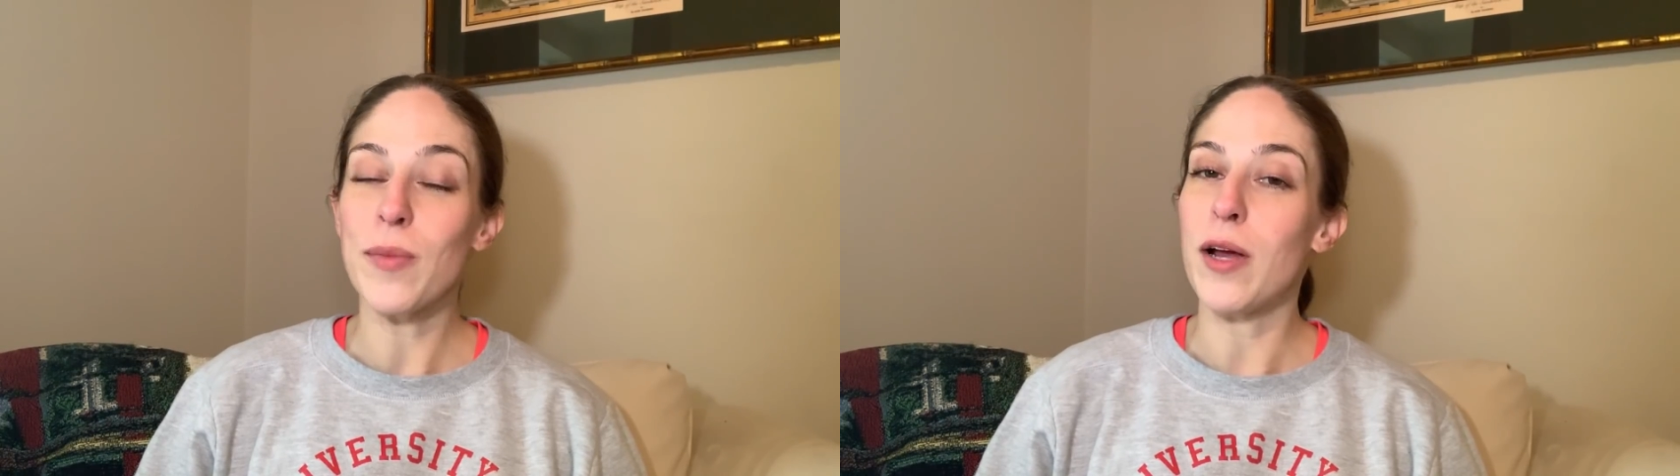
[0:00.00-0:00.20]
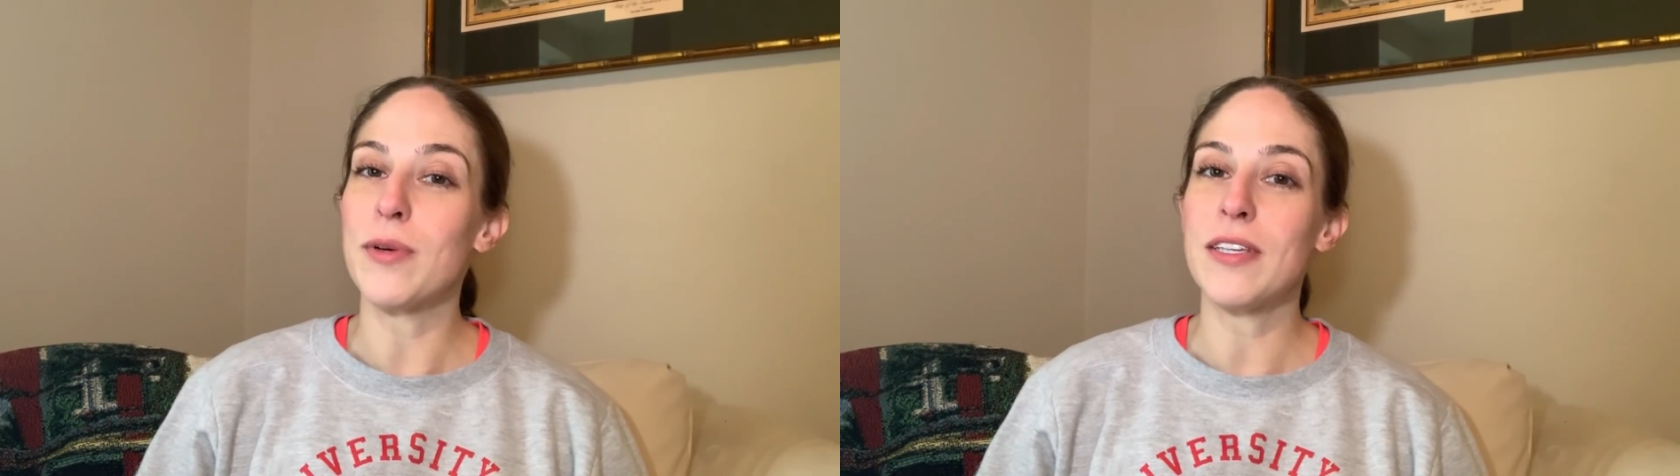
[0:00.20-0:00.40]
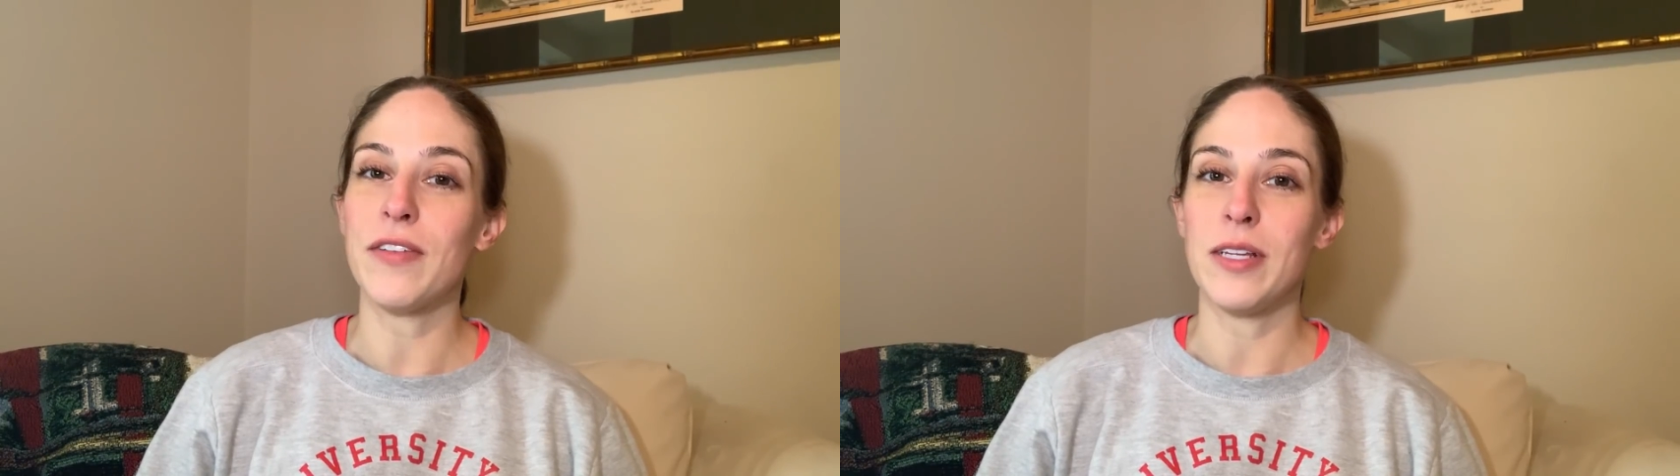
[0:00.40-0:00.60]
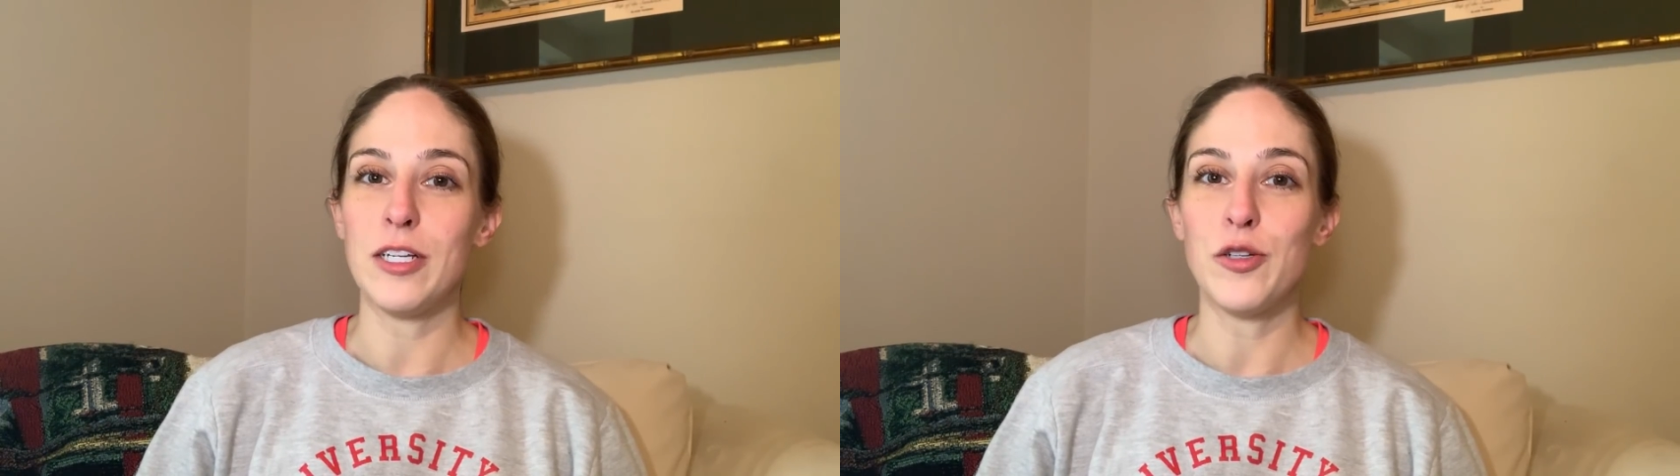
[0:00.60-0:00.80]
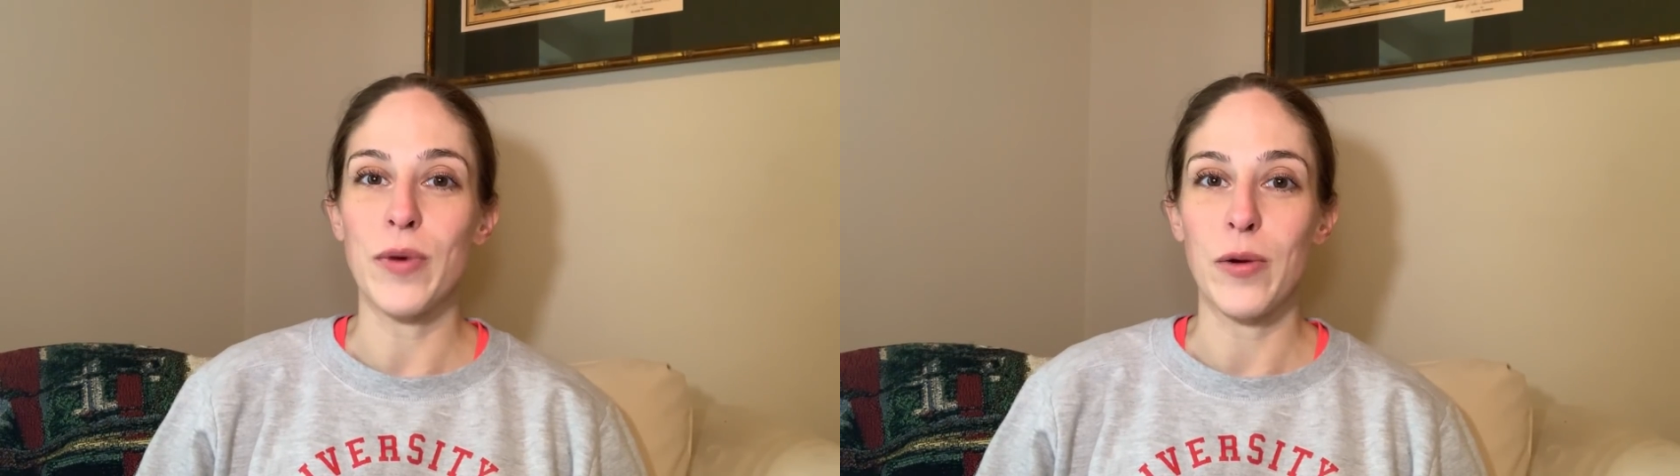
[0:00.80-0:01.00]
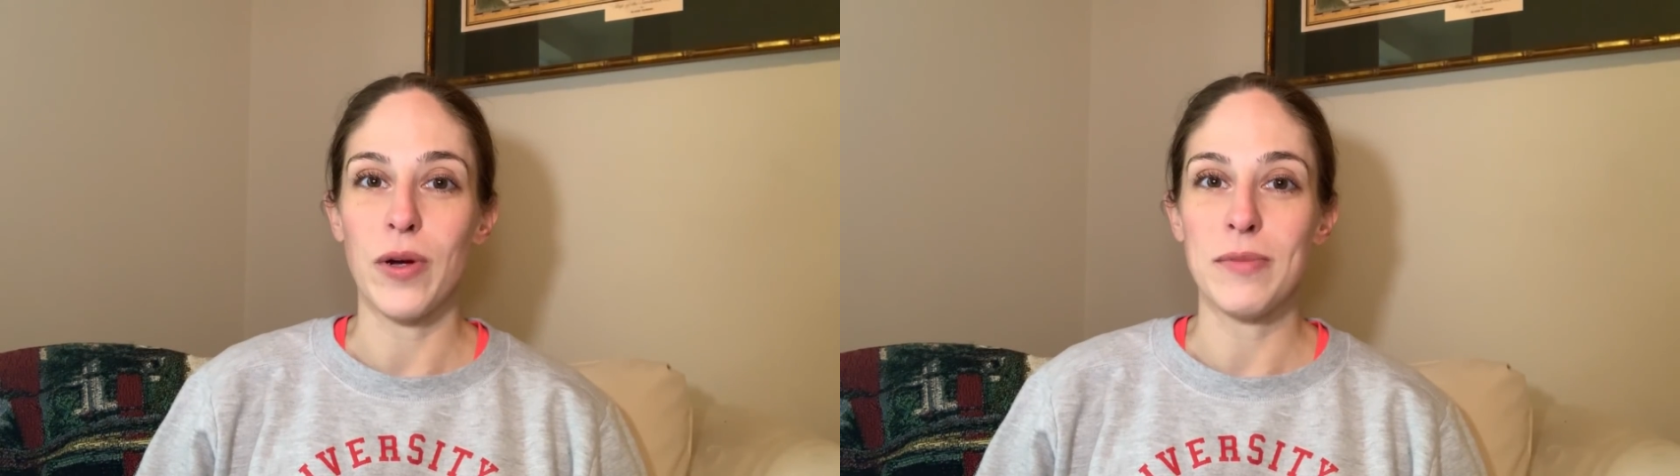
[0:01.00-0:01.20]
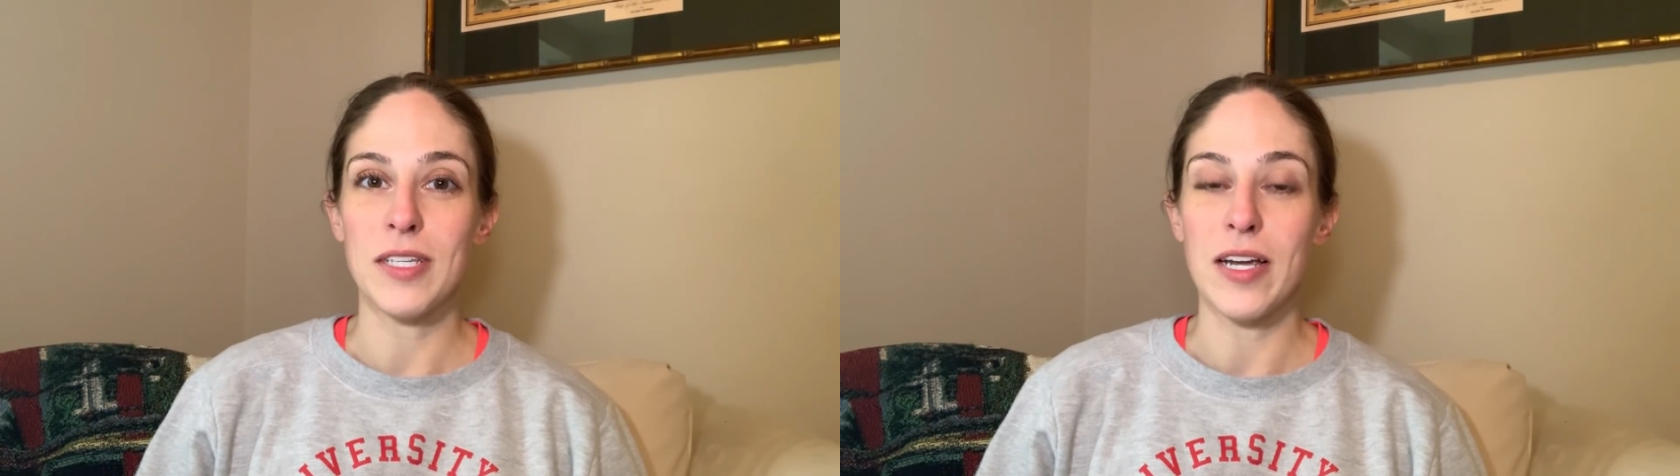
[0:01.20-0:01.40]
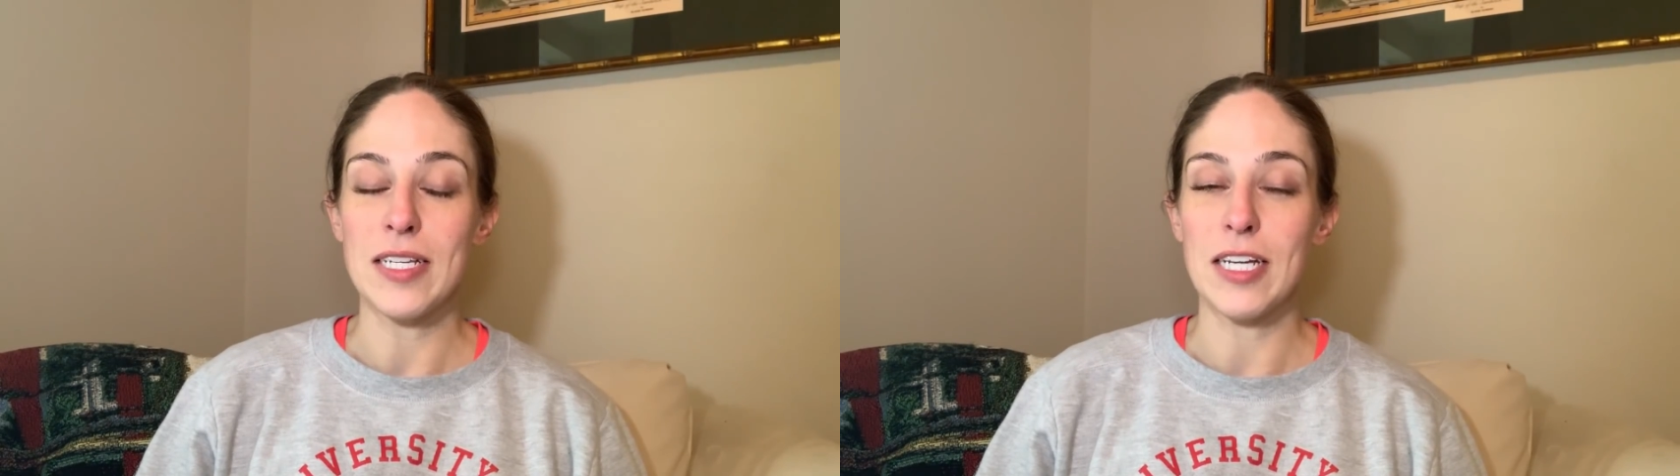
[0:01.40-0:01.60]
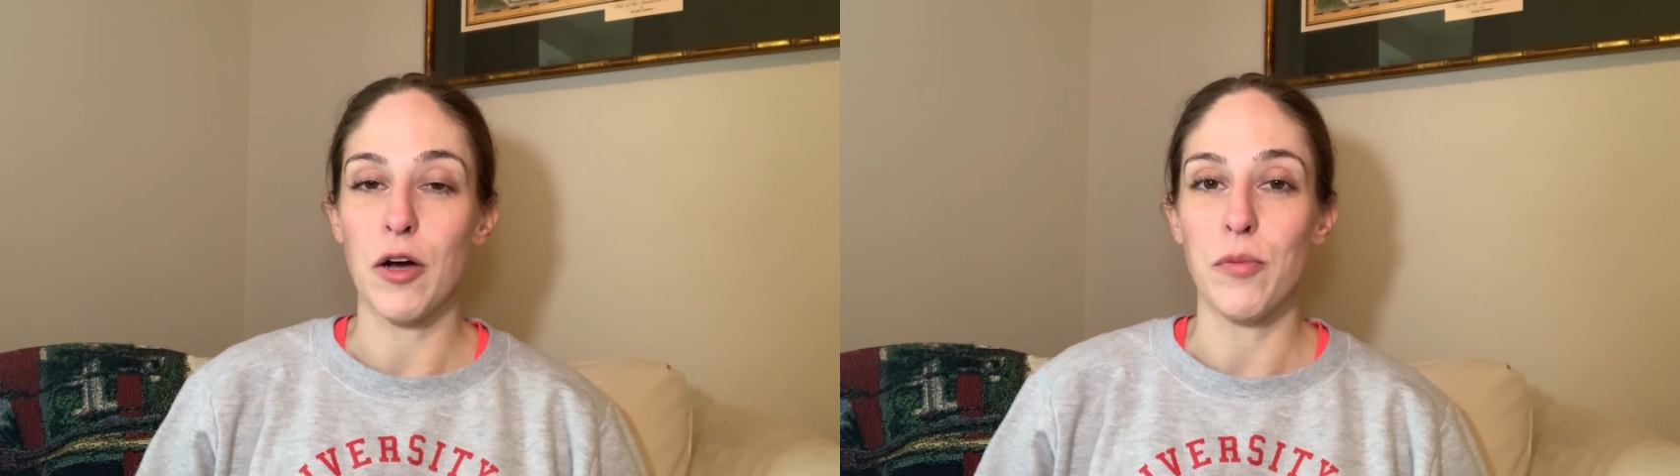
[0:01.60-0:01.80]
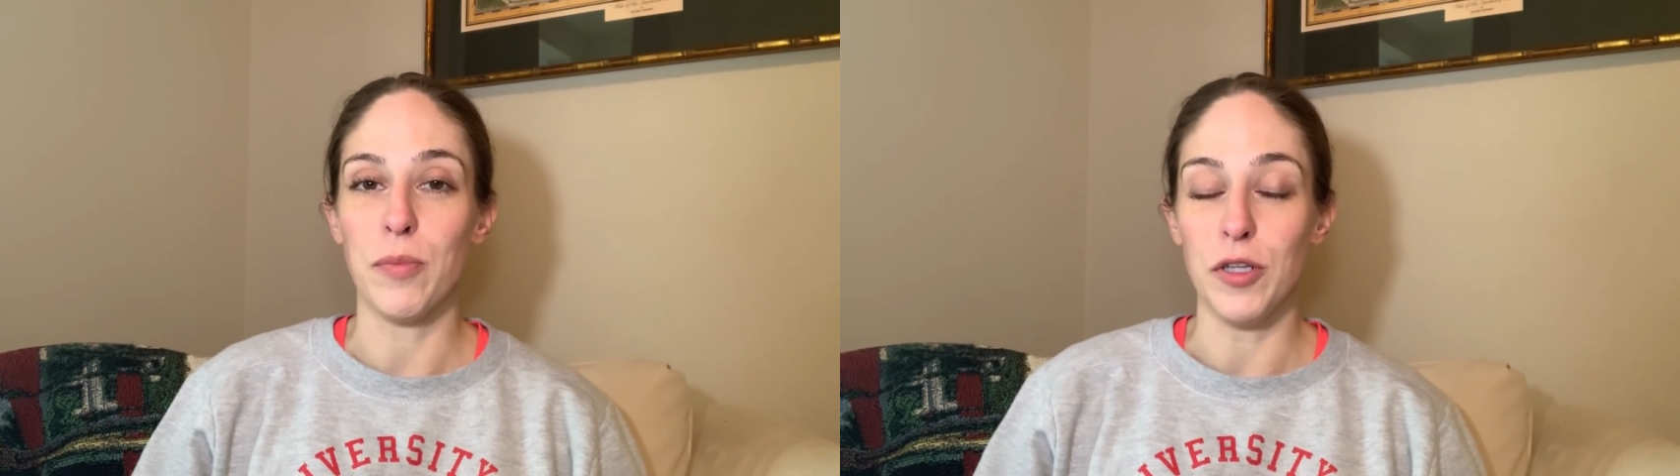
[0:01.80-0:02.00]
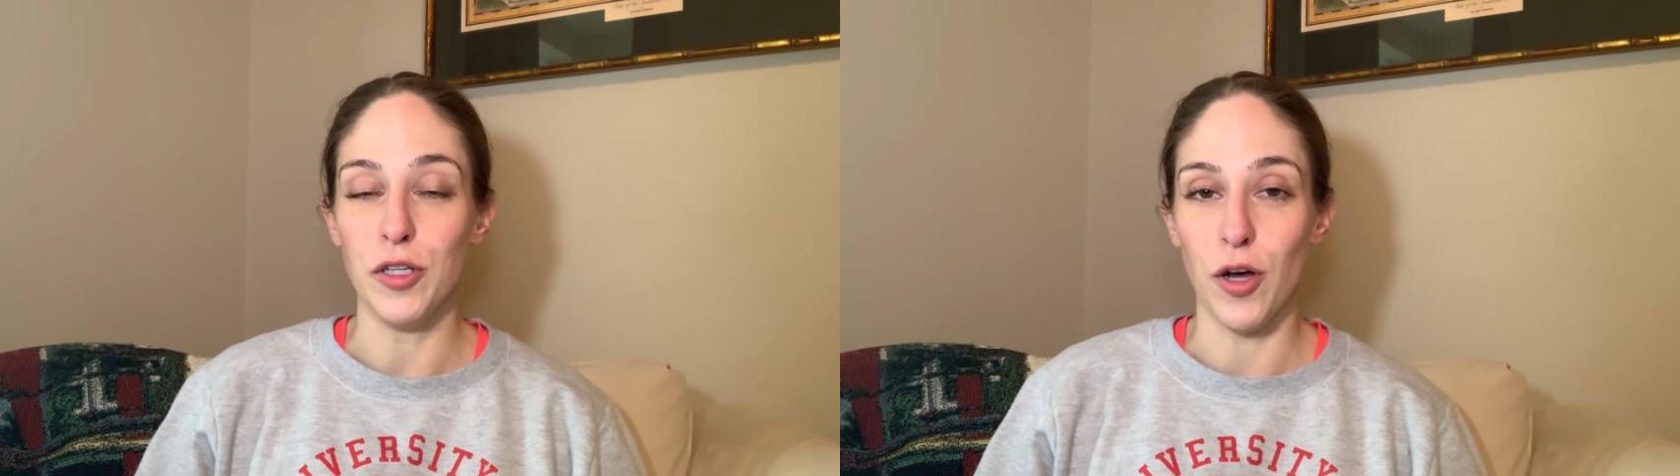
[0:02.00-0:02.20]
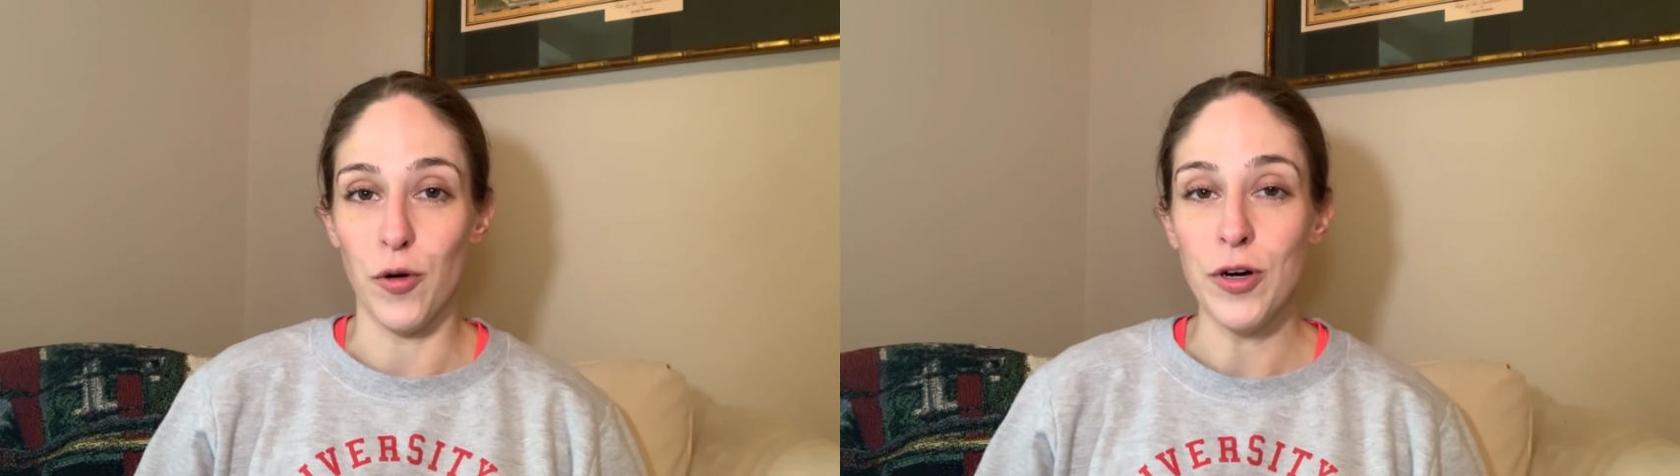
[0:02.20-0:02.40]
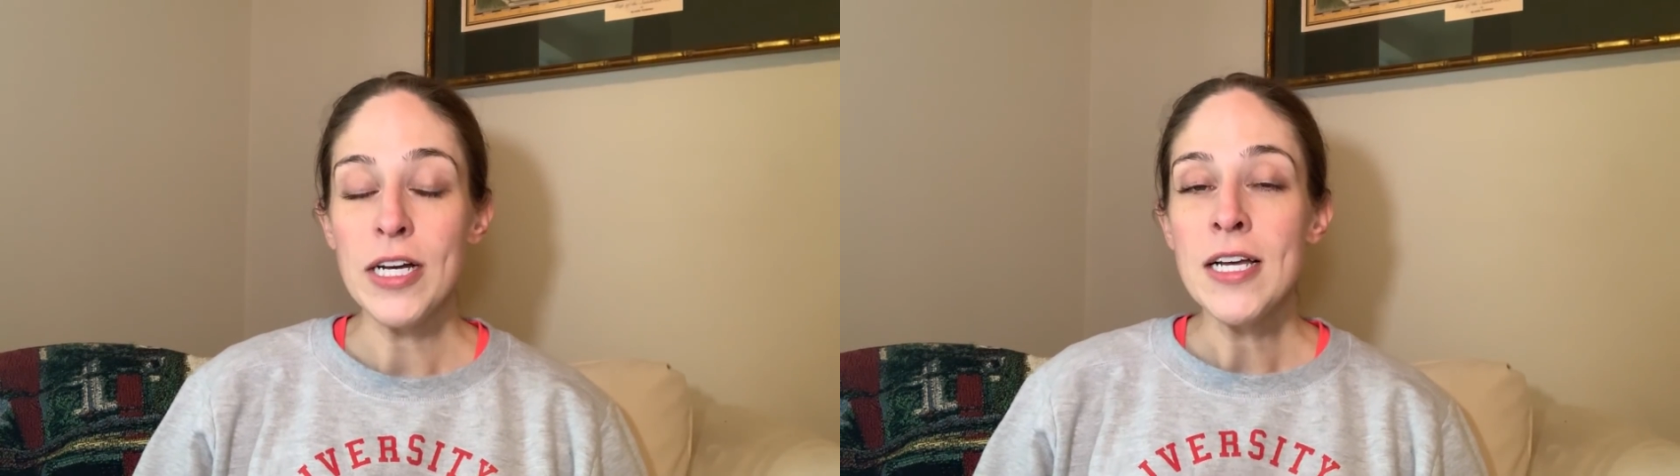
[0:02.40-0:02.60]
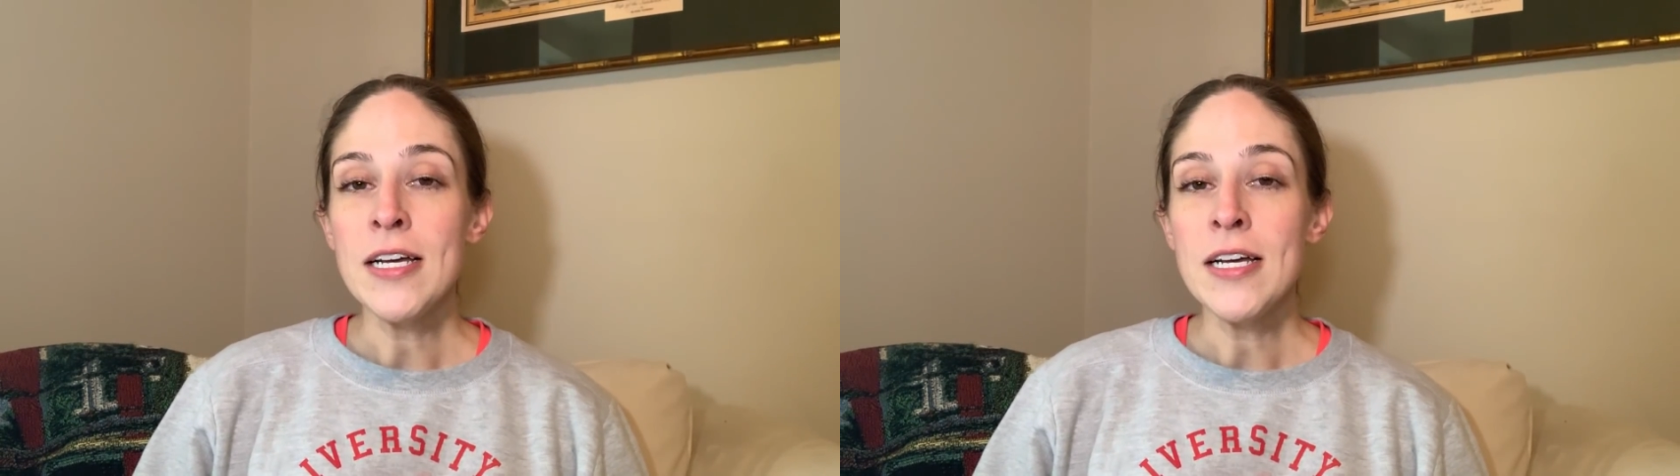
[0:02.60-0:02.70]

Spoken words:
I always have a link to my website down below.